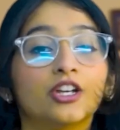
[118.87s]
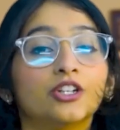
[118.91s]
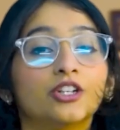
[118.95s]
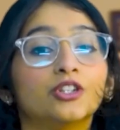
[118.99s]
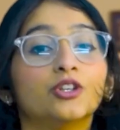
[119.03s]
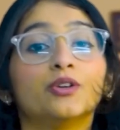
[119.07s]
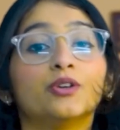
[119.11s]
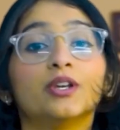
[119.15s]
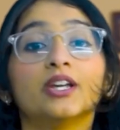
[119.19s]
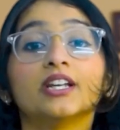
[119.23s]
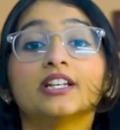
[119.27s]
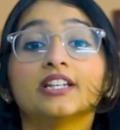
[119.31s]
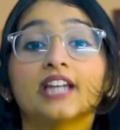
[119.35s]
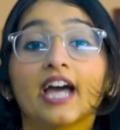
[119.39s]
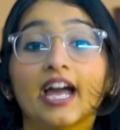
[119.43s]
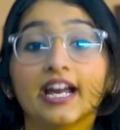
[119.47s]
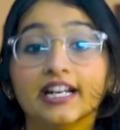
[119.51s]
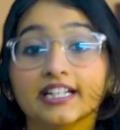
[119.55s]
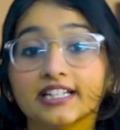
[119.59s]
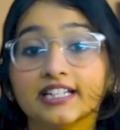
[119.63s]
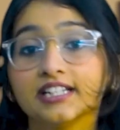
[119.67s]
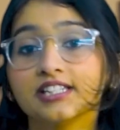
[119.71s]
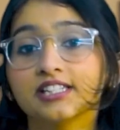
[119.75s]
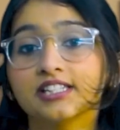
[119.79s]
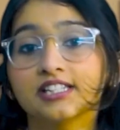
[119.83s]
during
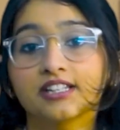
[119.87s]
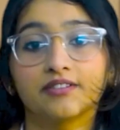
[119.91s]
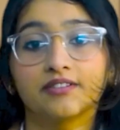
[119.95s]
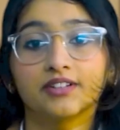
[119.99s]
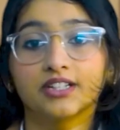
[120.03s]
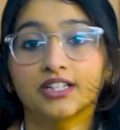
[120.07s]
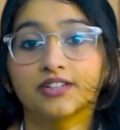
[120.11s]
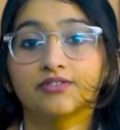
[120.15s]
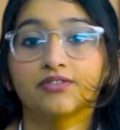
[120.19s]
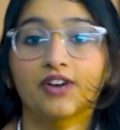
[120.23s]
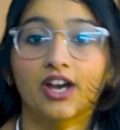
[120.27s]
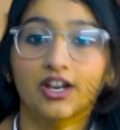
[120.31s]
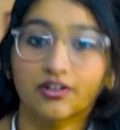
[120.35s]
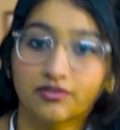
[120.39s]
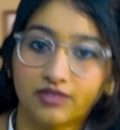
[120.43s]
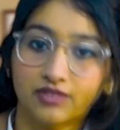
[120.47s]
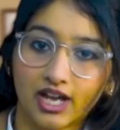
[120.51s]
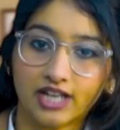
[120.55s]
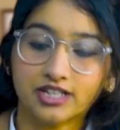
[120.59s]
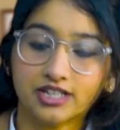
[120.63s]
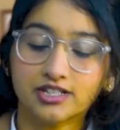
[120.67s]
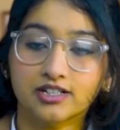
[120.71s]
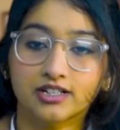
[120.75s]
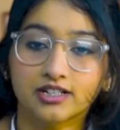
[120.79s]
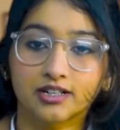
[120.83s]
1975
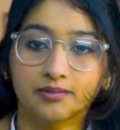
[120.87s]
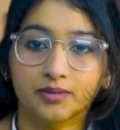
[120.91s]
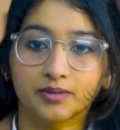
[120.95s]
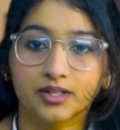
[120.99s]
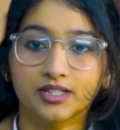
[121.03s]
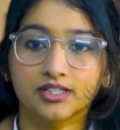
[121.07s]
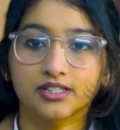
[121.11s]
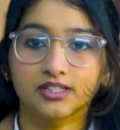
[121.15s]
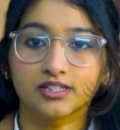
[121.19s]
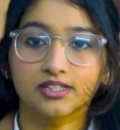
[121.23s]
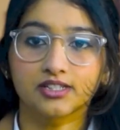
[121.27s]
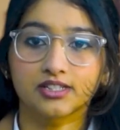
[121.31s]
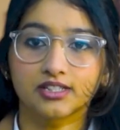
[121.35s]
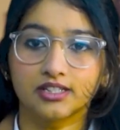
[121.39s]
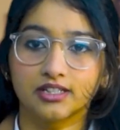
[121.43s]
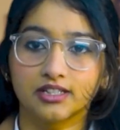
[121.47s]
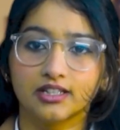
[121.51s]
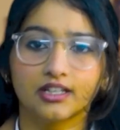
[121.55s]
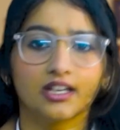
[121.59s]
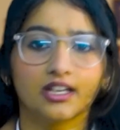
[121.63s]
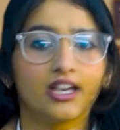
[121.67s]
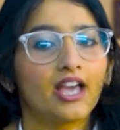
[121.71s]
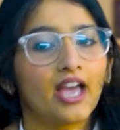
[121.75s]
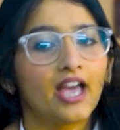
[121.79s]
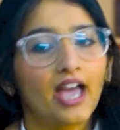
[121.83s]
national
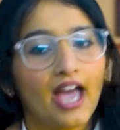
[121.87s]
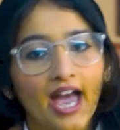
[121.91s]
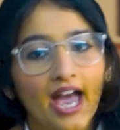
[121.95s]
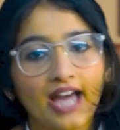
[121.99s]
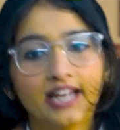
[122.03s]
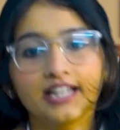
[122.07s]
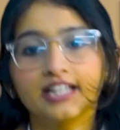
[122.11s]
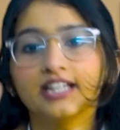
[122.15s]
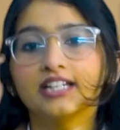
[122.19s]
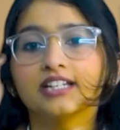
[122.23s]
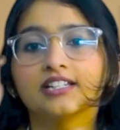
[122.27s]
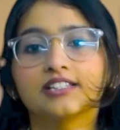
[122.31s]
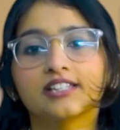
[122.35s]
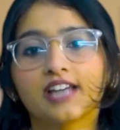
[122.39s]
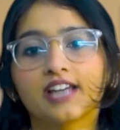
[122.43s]
emergency. And he